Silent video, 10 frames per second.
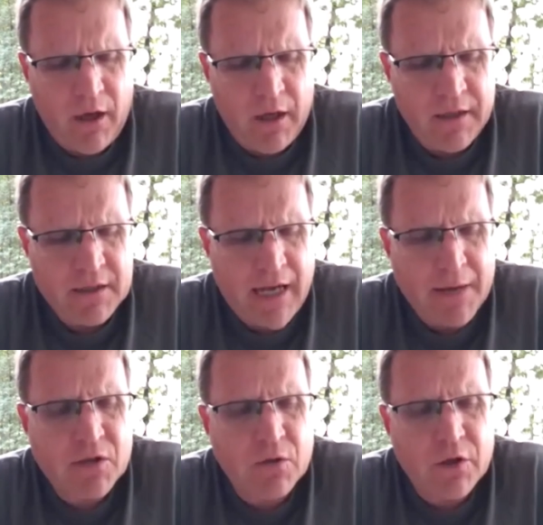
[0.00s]
it is
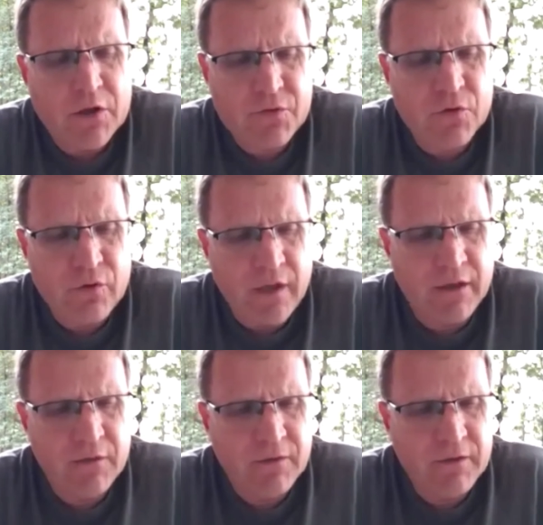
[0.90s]
absolutely true
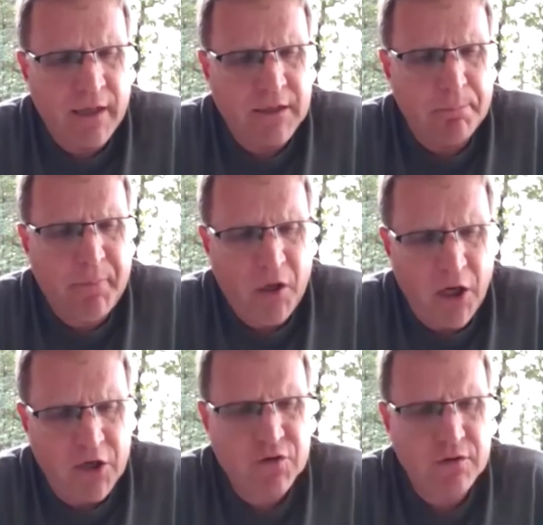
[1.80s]
that the, that the
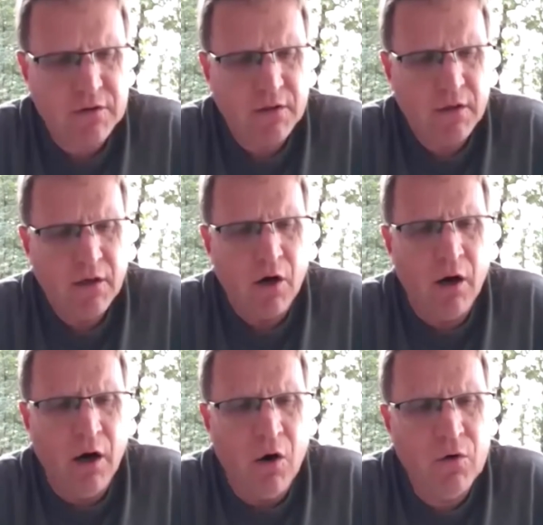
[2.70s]
patient
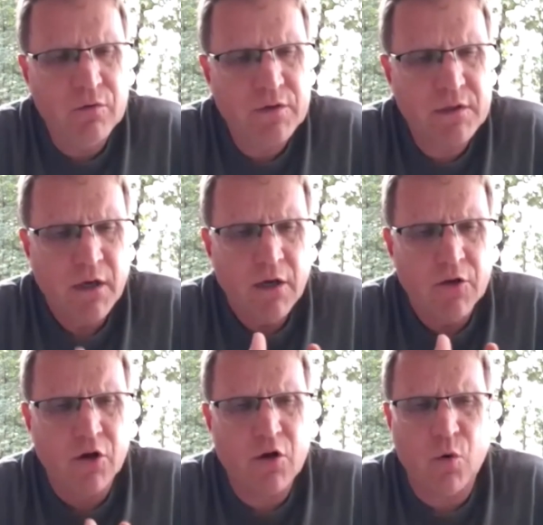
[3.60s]
owns
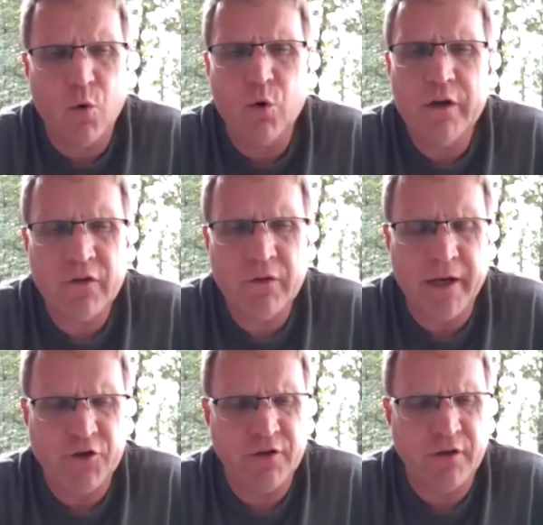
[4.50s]
the core
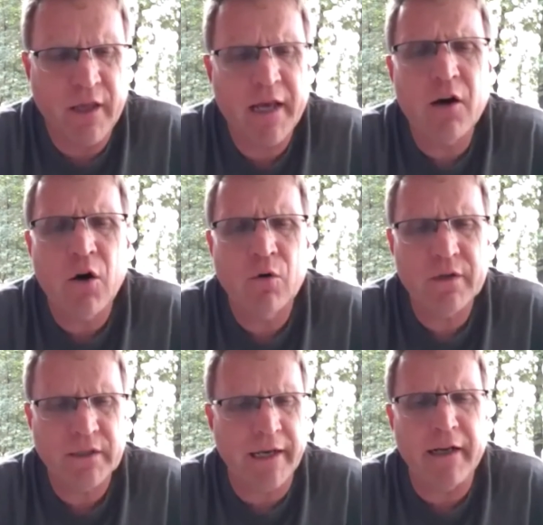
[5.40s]
information. They
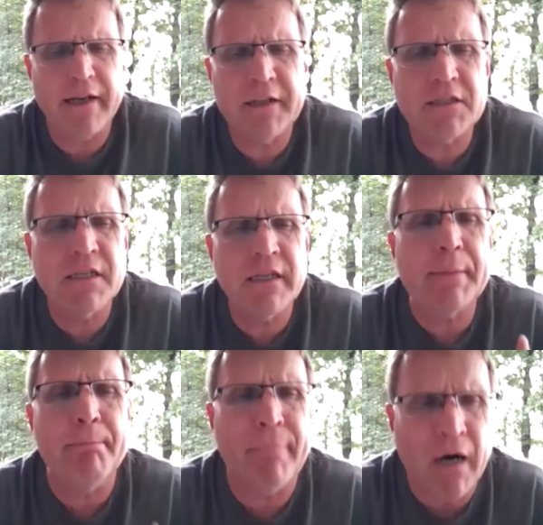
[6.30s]
own the data. It is
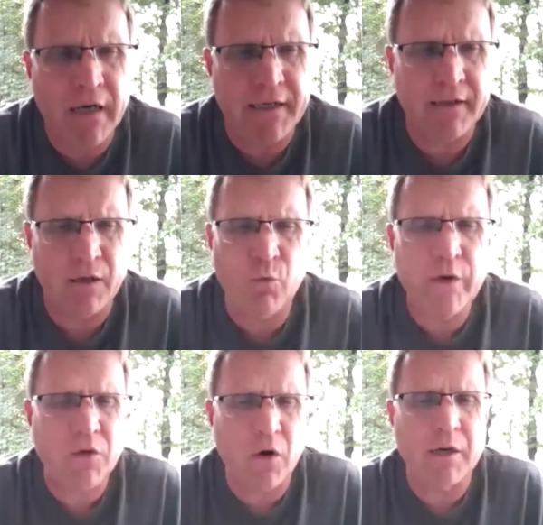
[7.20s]
their body that
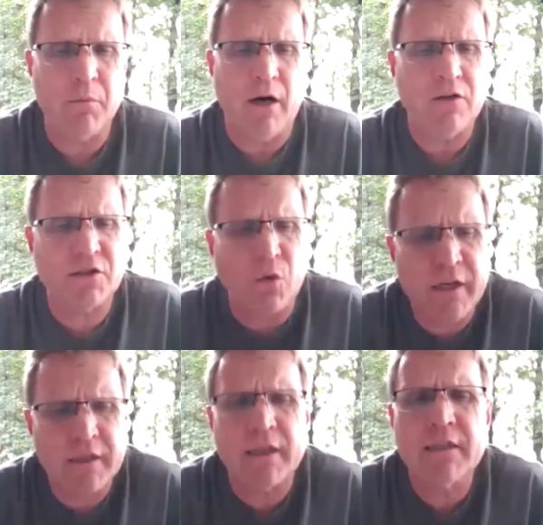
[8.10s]
we talk about. So
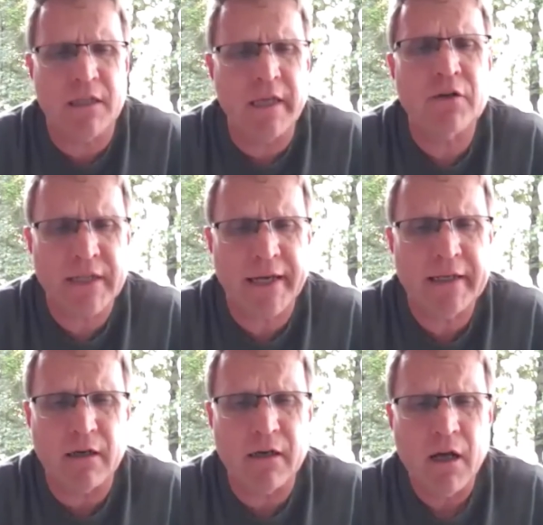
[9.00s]
it is their
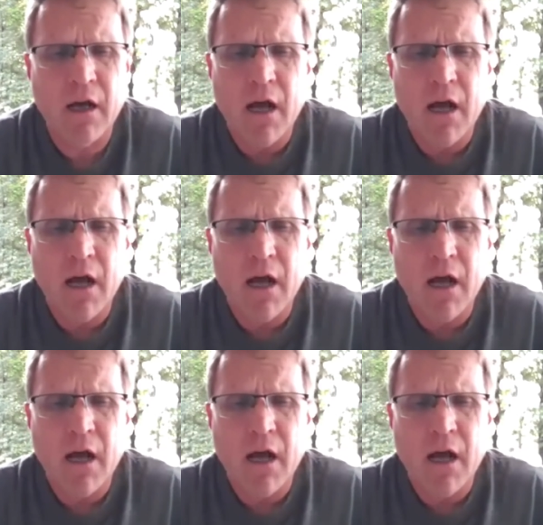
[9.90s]
data.